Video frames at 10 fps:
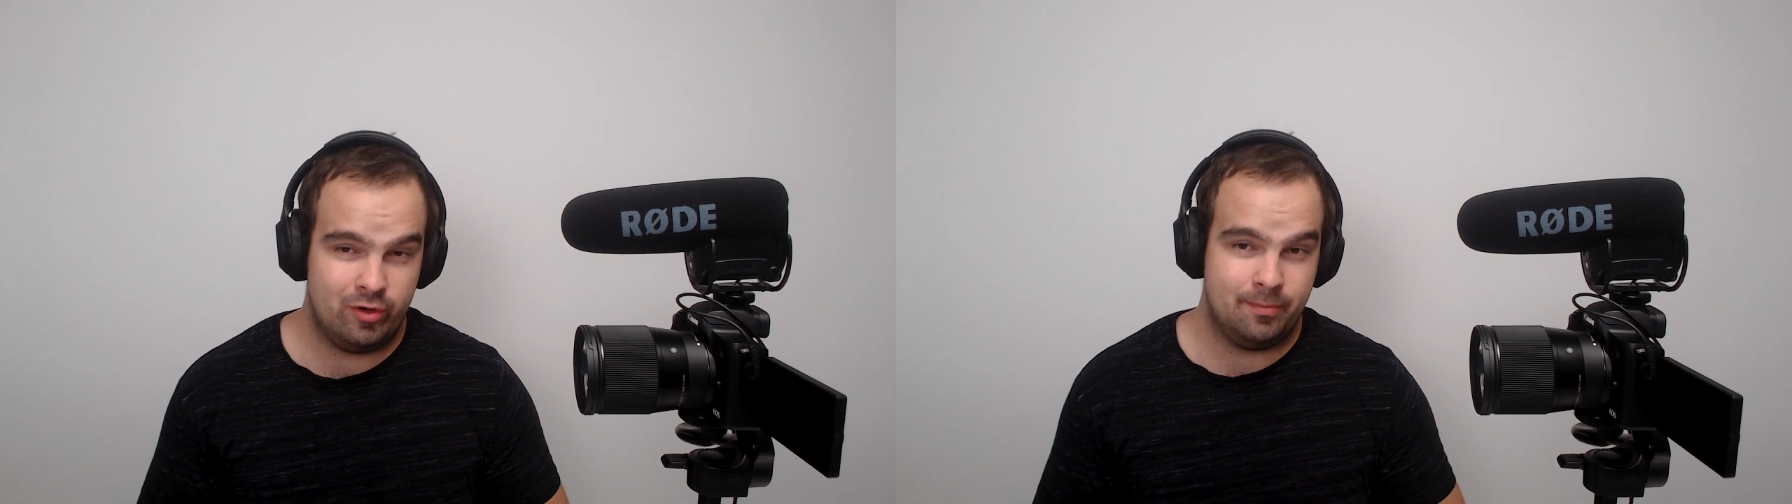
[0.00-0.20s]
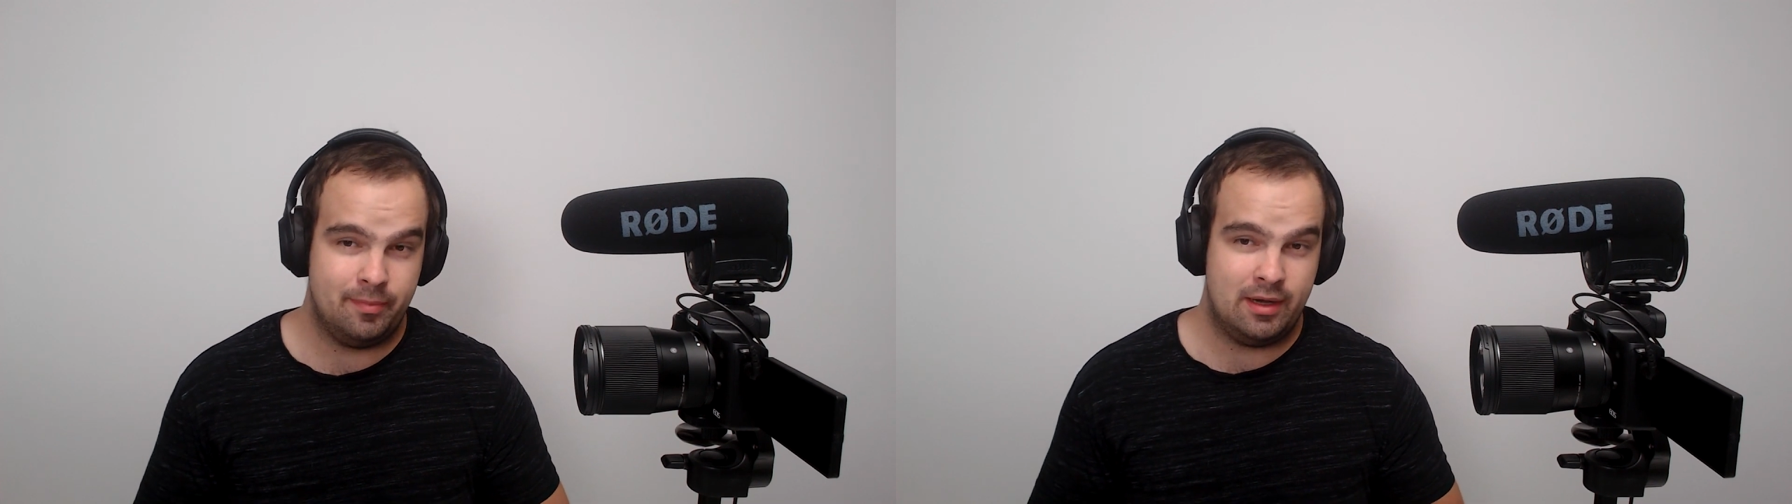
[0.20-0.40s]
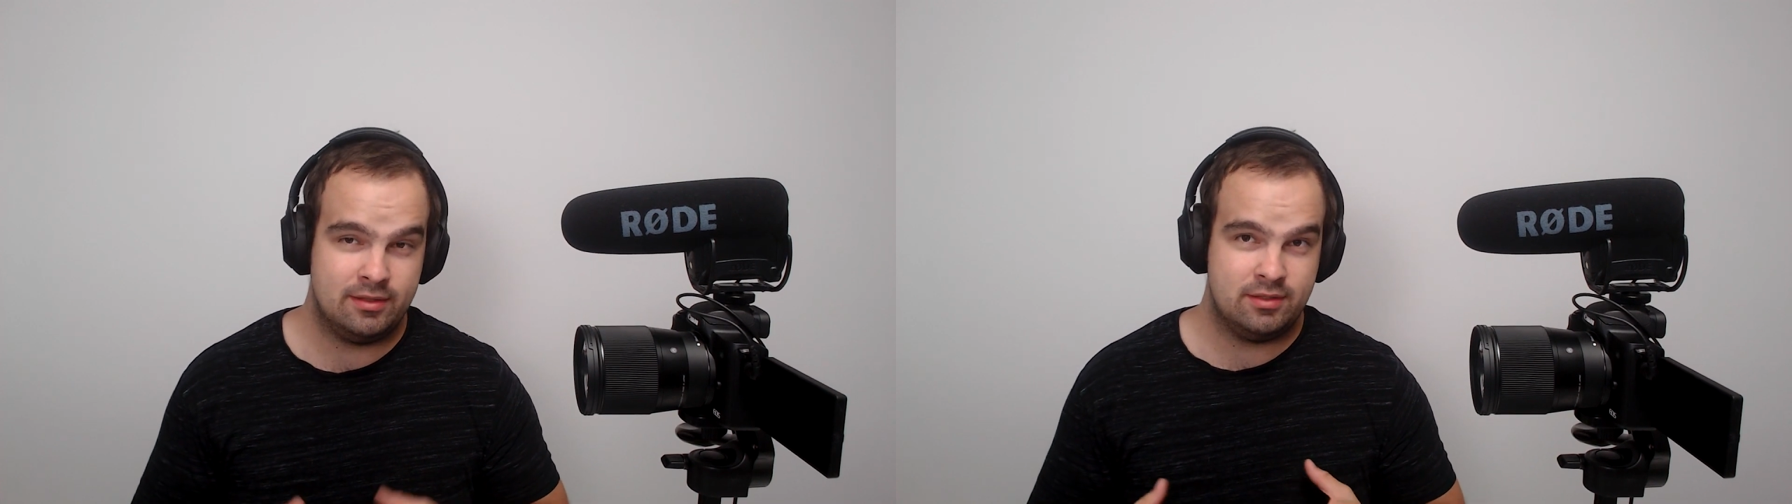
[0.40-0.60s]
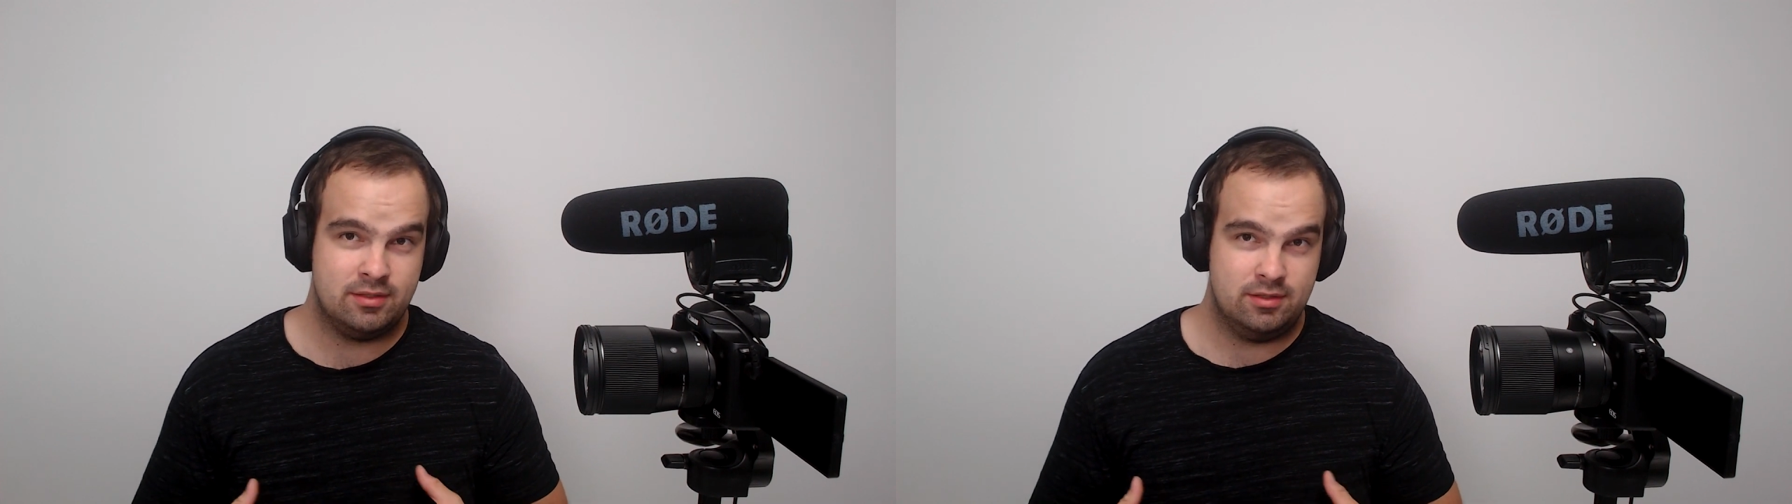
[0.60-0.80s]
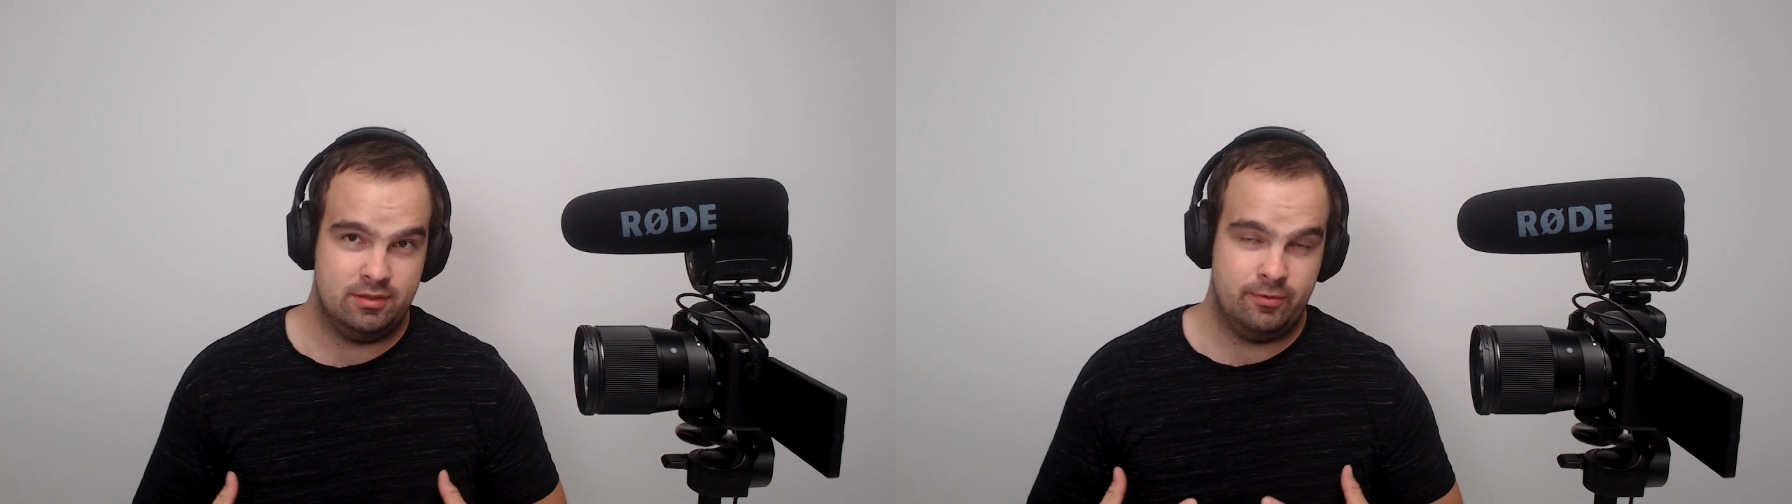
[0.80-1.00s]

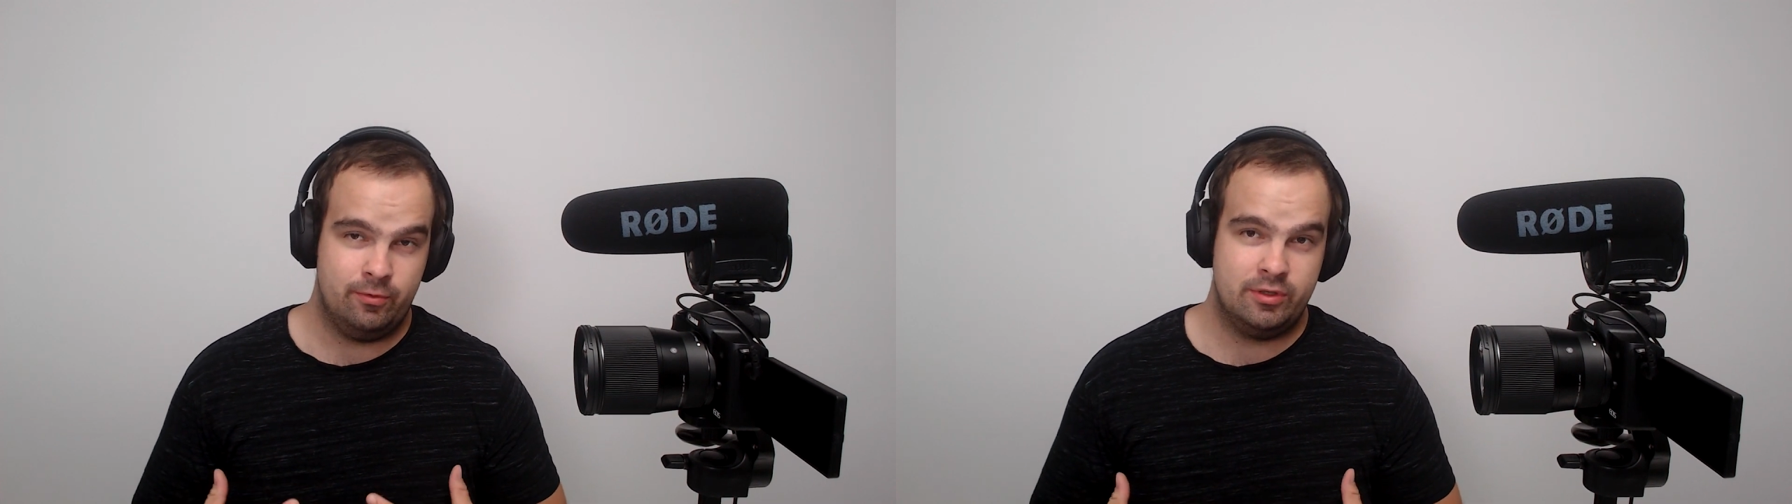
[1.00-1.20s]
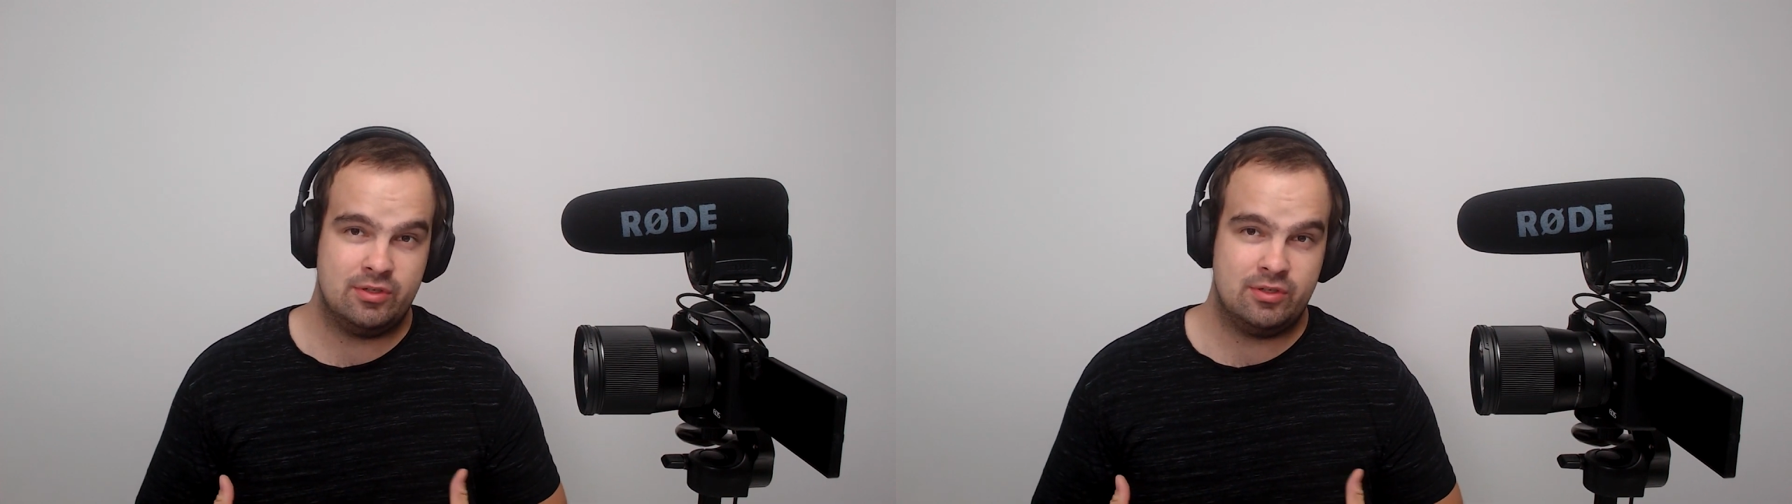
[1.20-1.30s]
but the voice